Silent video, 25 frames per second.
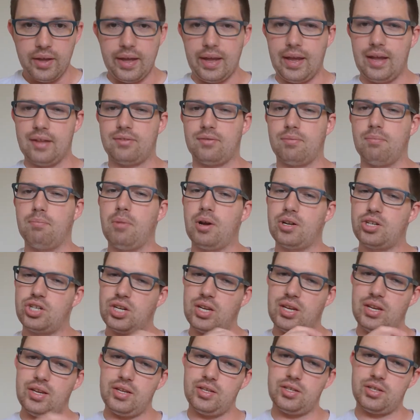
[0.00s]
it's much
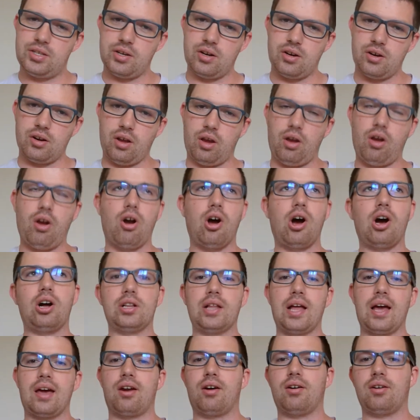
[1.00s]
easier to call
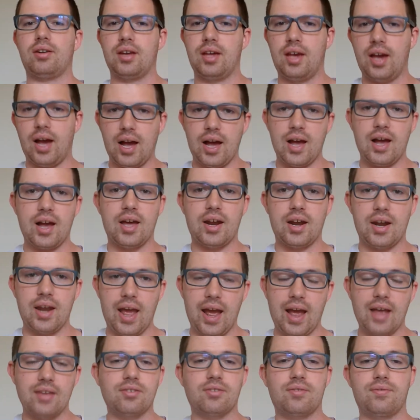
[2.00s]
out on God and
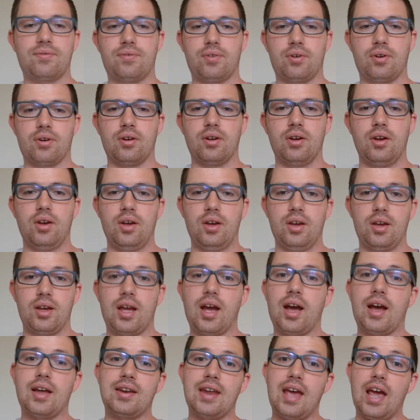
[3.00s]
ask for
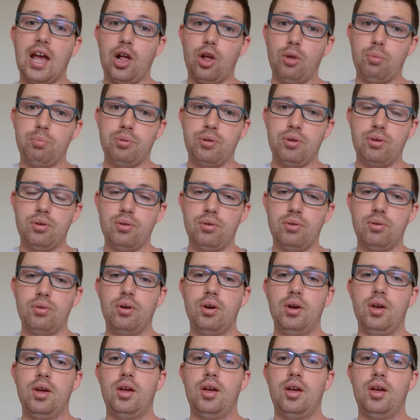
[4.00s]
God to help you.